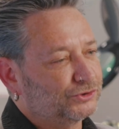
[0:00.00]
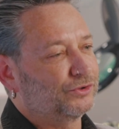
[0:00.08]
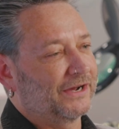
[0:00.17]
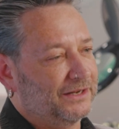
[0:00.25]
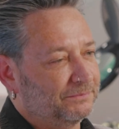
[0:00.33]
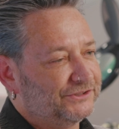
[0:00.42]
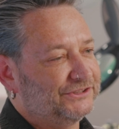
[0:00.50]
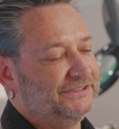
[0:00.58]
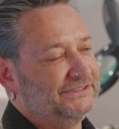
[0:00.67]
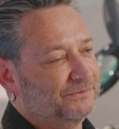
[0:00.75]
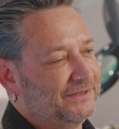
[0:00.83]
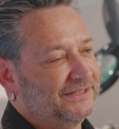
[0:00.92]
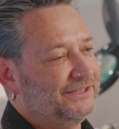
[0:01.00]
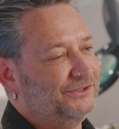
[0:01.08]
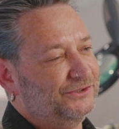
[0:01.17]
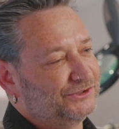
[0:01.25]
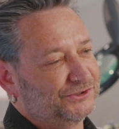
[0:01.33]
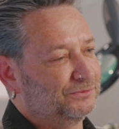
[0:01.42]
treadle machine, the one that
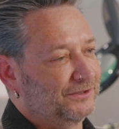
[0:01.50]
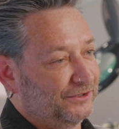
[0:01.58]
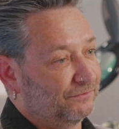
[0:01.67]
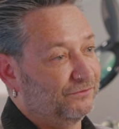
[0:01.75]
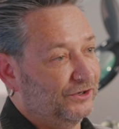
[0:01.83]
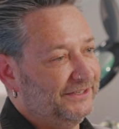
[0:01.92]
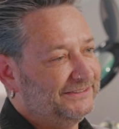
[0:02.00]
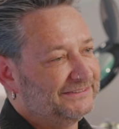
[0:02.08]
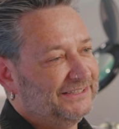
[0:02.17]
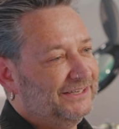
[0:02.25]
you usually with your foot,